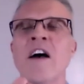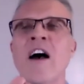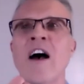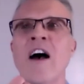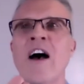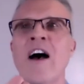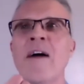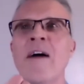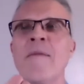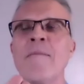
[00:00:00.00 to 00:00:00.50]

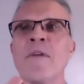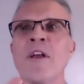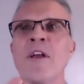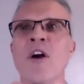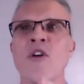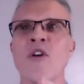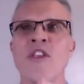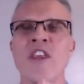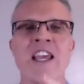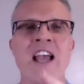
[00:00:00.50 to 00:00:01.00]
um,
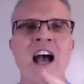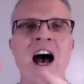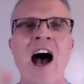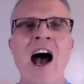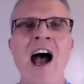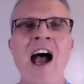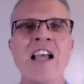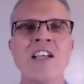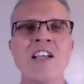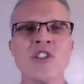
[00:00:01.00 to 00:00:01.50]
or the
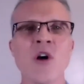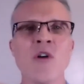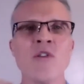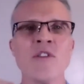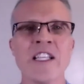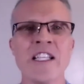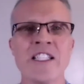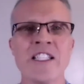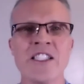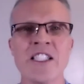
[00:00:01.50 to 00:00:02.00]
eyes
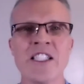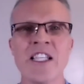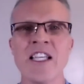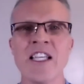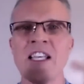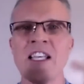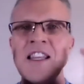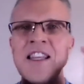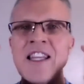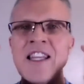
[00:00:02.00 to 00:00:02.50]
only
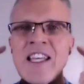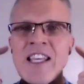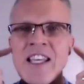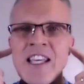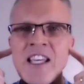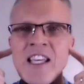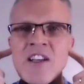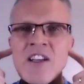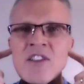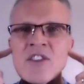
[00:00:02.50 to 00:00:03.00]
see, the
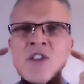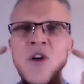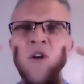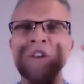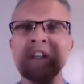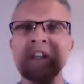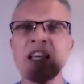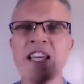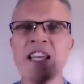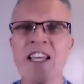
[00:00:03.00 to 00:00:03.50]
ears
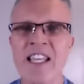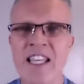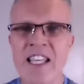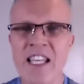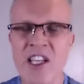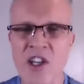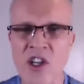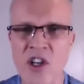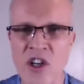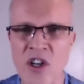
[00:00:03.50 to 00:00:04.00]
only
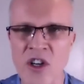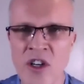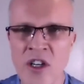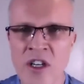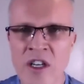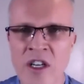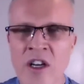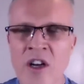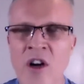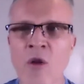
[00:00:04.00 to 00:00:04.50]
hear
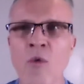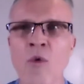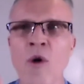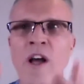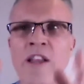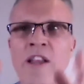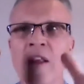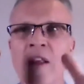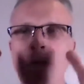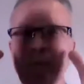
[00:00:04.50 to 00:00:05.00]

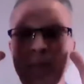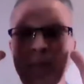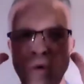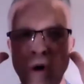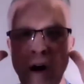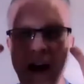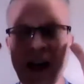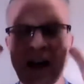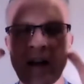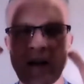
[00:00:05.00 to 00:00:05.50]
what the
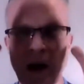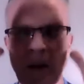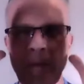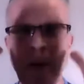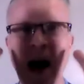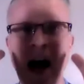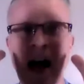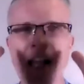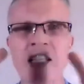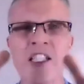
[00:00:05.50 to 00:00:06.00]
brain, the
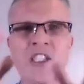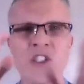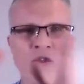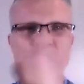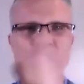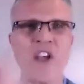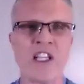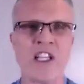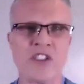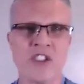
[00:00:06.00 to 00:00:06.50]
mind is
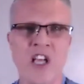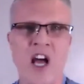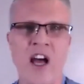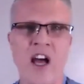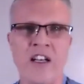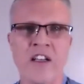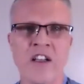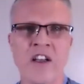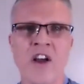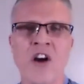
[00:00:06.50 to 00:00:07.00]
fixed on,
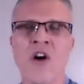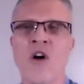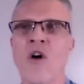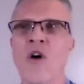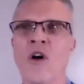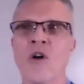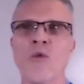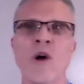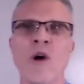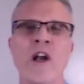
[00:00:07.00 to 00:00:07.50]

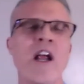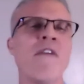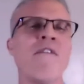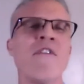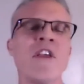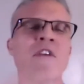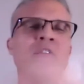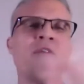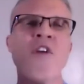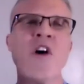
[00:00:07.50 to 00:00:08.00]
or whatever
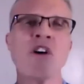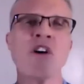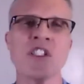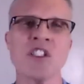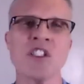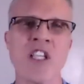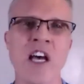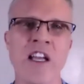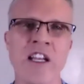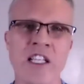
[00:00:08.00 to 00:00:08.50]
you
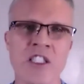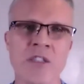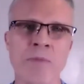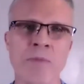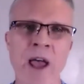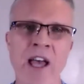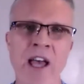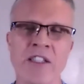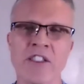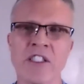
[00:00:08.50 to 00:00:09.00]
focus on
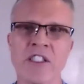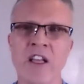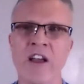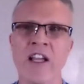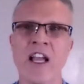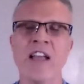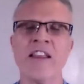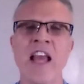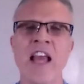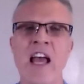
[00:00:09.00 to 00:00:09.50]
expands. What you
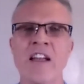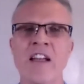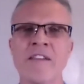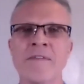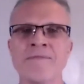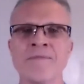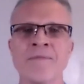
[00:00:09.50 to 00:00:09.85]
focus on,